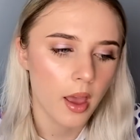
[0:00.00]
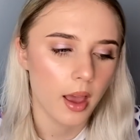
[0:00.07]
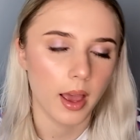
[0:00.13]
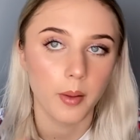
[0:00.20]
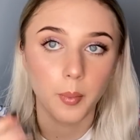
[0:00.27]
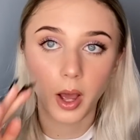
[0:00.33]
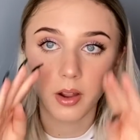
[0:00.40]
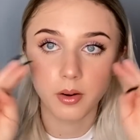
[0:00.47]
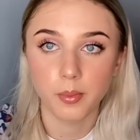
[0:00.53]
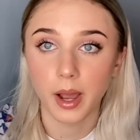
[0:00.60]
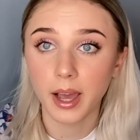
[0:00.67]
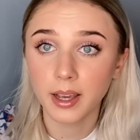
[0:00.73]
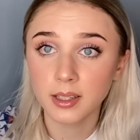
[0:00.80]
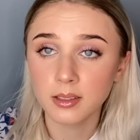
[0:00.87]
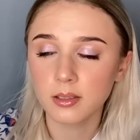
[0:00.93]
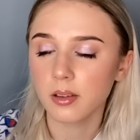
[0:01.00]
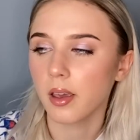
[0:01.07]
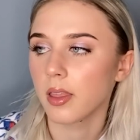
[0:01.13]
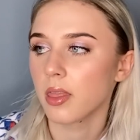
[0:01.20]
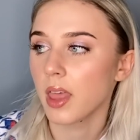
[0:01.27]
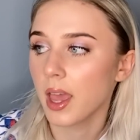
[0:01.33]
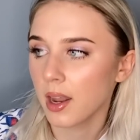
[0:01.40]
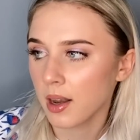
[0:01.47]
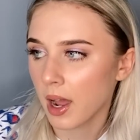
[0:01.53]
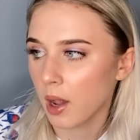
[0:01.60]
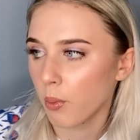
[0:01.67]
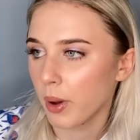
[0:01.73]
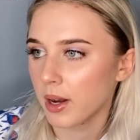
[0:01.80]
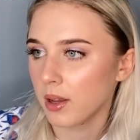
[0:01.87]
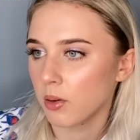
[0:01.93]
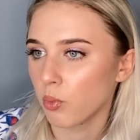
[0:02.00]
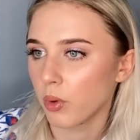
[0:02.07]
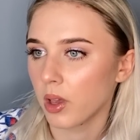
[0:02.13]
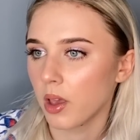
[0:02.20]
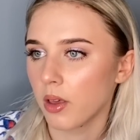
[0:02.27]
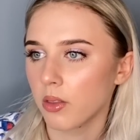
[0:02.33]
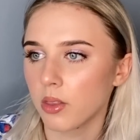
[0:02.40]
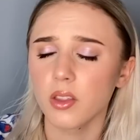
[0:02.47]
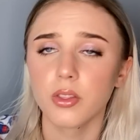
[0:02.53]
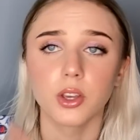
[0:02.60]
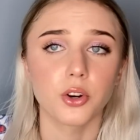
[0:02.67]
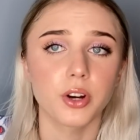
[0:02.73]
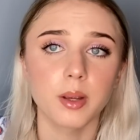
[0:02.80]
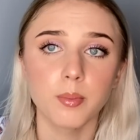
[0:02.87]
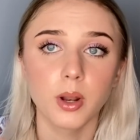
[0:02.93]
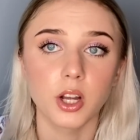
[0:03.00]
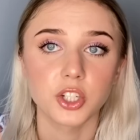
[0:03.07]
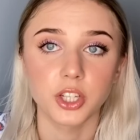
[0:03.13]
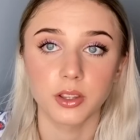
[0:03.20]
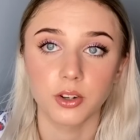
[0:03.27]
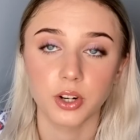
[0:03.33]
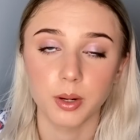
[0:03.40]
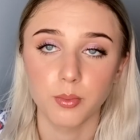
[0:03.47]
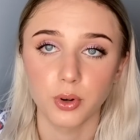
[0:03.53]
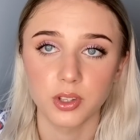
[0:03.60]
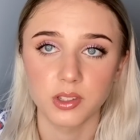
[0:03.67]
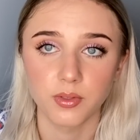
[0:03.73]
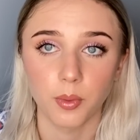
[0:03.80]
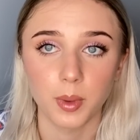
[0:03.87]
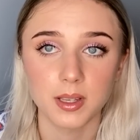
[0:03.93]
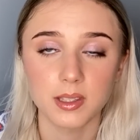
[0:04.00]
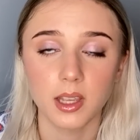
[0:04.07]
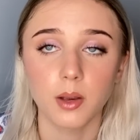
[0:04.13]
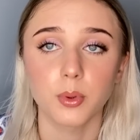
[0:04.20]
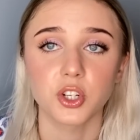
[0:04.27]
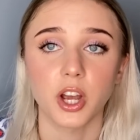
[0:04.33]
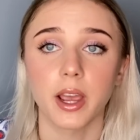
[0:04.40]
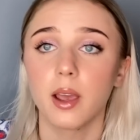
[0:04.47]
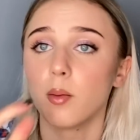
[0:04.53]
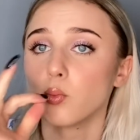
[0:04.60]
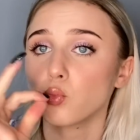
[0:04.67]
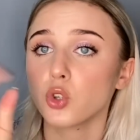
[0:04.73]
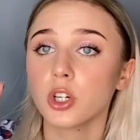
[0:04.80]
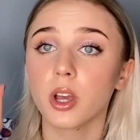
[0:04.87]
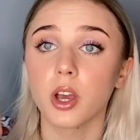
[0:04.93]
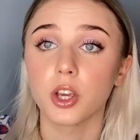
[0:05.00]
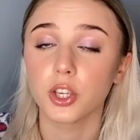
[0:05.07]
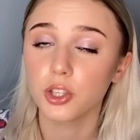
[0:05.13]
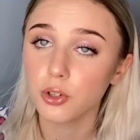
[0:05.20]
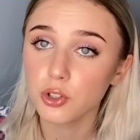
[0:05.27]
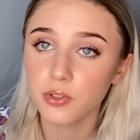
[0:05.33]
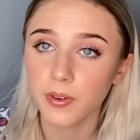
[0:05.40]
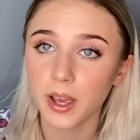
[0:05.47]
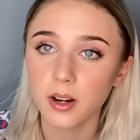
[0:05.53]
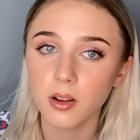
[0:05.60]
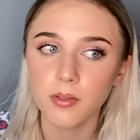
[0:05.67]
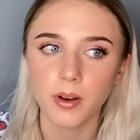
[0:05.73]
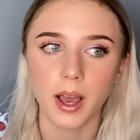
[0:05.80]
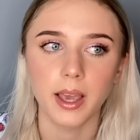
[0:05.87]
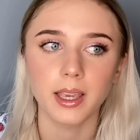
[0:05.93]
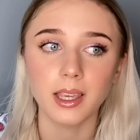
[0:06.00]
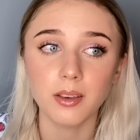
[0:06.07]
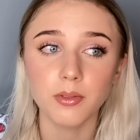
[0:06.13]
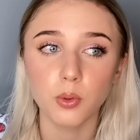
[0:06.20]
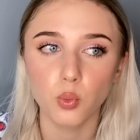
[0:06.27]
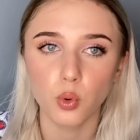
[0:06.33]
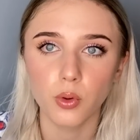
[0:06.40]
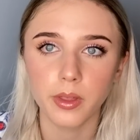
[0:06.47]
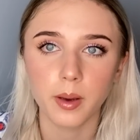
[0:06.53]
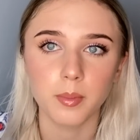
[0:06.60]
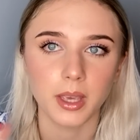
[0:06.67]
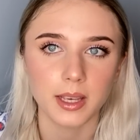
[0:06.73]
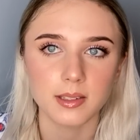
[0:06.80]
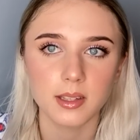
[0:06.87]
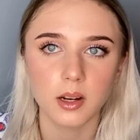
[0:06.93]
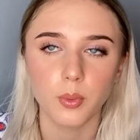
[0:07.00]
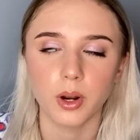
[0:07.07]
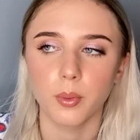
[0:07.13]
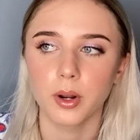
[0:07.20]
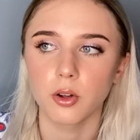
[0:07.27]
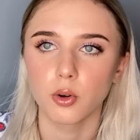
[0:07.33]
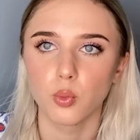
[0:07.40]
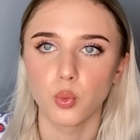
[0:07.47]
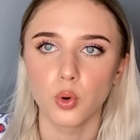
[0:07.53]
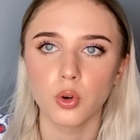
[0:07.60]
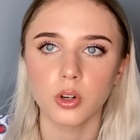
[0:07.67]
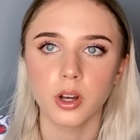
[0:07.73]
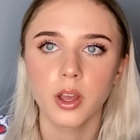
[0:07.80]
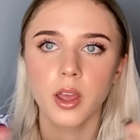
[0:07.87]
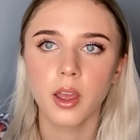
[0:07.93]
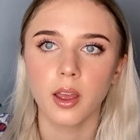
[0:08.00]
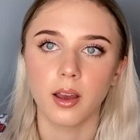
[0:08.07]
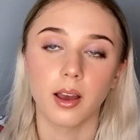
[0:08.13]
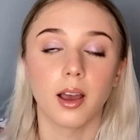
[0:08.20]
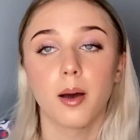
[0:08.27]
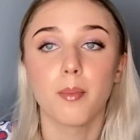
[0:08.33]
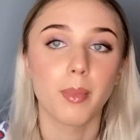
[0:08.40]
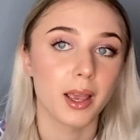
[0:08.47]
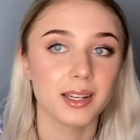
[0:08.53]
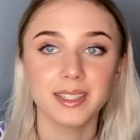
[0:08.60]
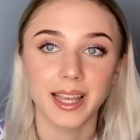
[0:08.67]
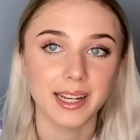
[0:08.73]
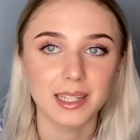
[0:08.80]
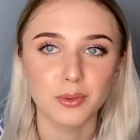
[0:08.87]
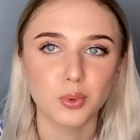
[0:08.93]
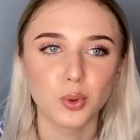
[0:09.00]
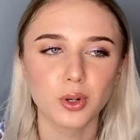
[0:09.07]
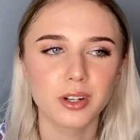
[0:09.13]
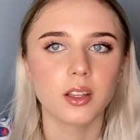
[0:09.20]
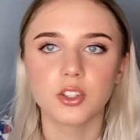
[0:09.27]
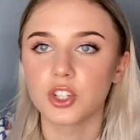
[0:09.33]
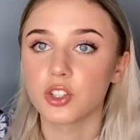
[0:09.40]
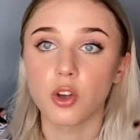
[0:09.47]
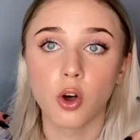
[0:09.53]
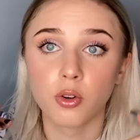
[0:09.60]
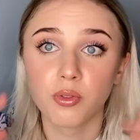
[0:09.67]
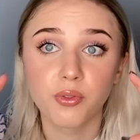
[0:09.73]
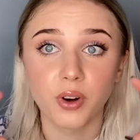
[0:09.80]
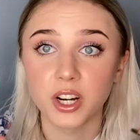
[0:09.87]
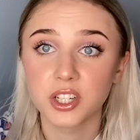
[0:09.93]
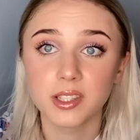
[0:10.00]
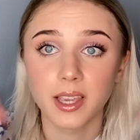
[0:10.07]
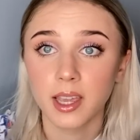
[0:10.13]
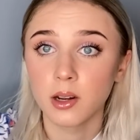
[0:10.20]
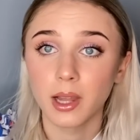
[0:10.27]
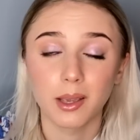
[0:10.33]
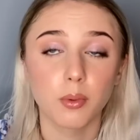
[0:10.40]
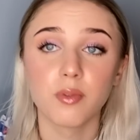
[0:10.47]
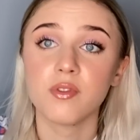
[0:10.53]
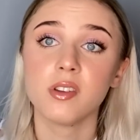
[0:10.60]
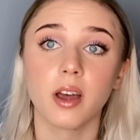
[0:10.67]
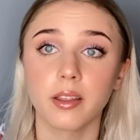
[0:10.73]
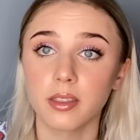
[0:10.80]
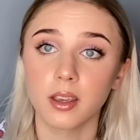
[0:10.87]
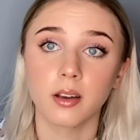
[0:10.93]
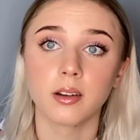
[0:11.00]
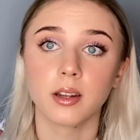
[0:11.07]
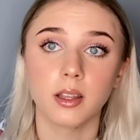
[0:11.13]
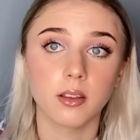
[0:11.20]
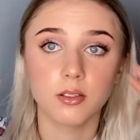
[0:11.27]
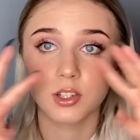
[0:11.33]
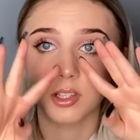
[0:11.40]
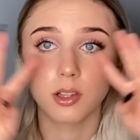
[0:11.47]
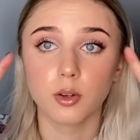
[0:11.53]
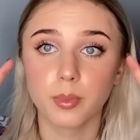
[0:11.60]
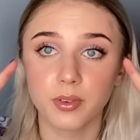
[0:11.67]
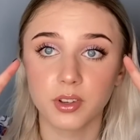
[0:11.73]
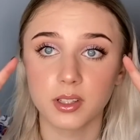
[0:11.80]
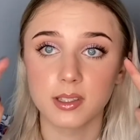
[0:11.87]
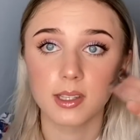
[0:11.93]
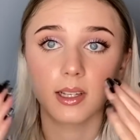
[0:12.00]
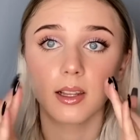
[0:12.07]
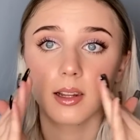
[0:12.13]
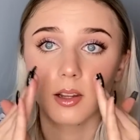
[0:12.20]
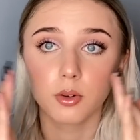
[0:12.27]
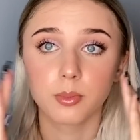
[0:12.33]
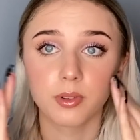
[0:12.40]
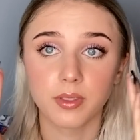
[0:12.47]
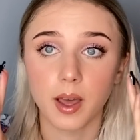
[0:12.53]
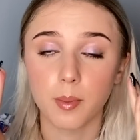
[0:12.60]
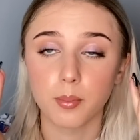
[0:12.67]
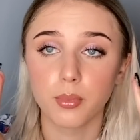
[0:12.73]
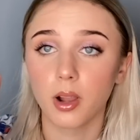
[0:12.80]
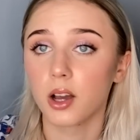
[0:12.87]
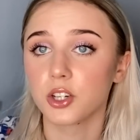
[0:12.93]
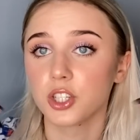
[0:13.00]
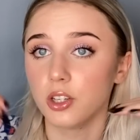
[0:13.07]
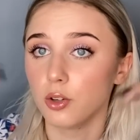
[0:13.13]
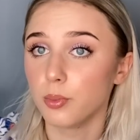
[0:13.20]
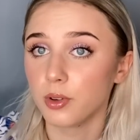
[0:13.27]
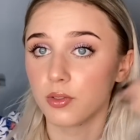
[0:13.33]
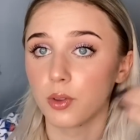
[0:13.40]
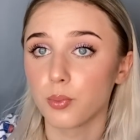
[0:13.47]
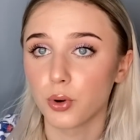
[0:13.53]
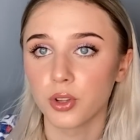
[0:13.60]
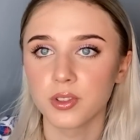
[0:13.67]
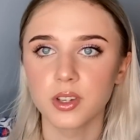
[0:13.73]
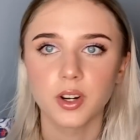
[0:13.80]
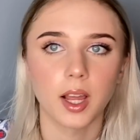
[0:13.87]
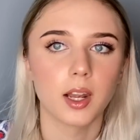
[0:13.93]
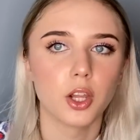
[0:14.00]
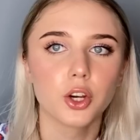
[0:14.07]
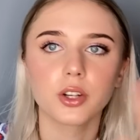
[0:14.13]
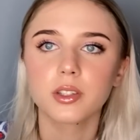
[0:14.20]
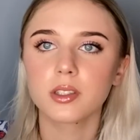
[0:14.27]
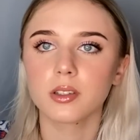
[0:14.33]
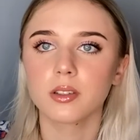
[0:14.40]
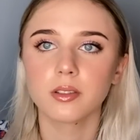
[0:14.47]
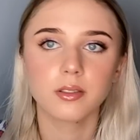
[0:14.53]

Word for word: under my eyes. And then I went in with the cream blush and the cream bronzer from yesterday, which I am a huge fan of. I even wore them yesterday when I went on a walk, my daily walk, just on fresh skin, like with nothing underneath, just a little bit of concealer, a little bit of that blush, a little bit of the bronzer, and I looked